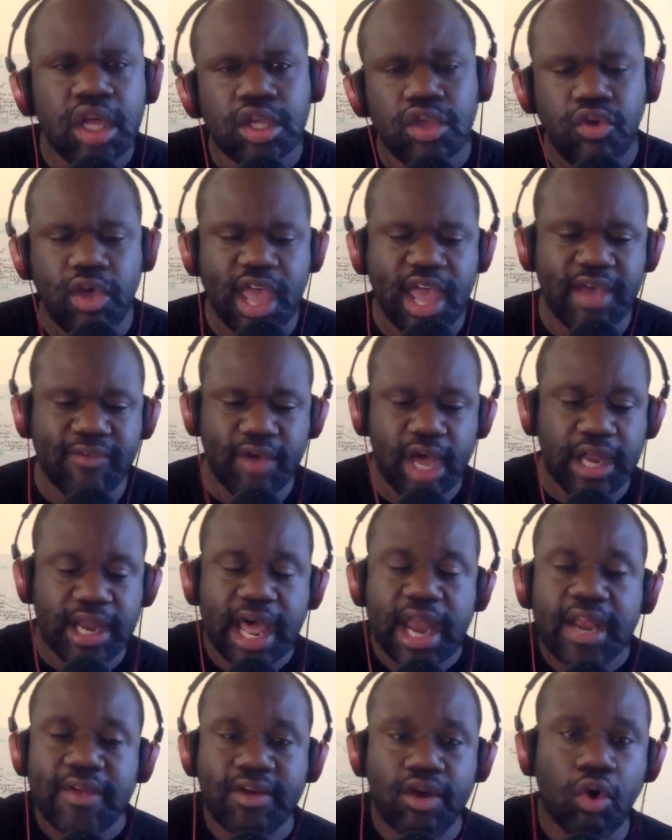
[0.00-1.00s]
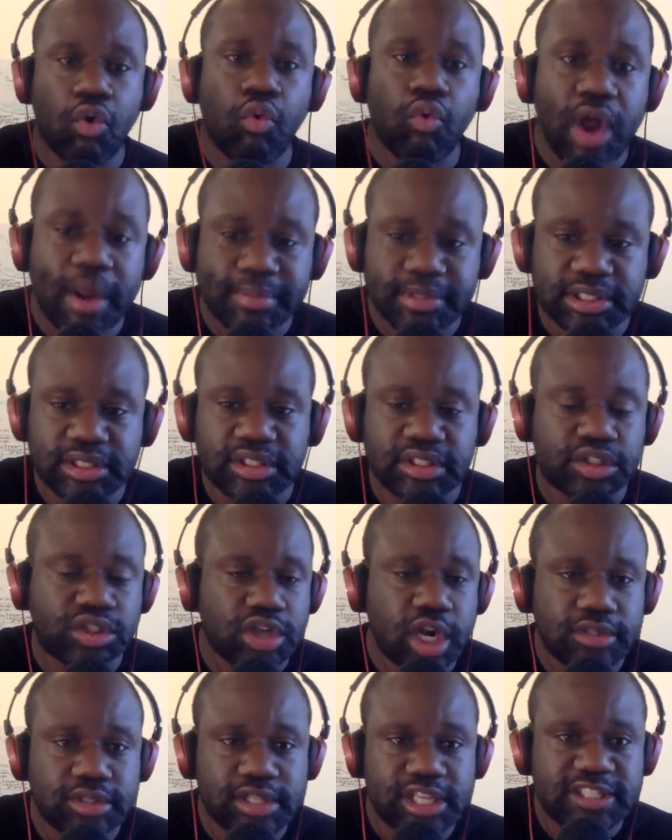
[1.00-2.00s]
you have a lot of corruption to
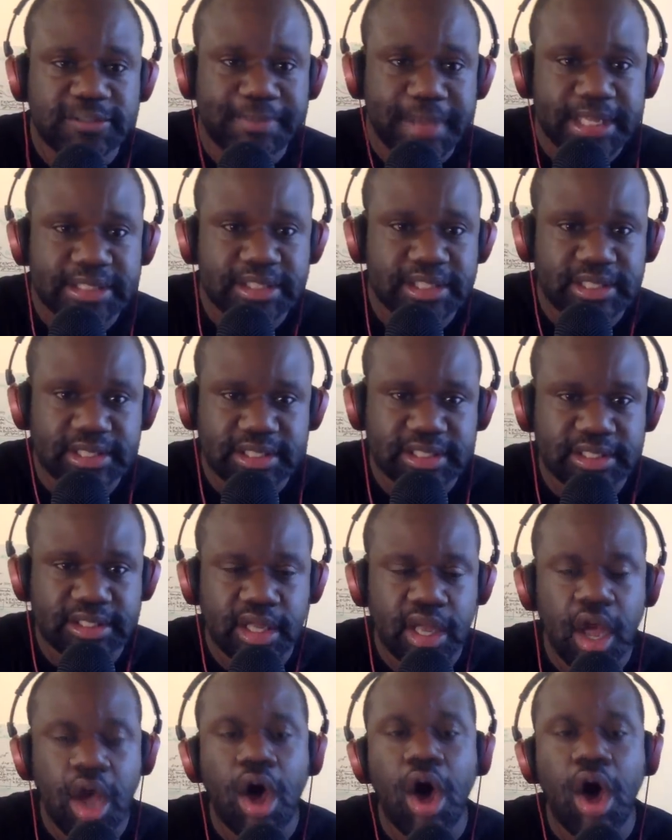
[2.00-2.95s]
start these businesses.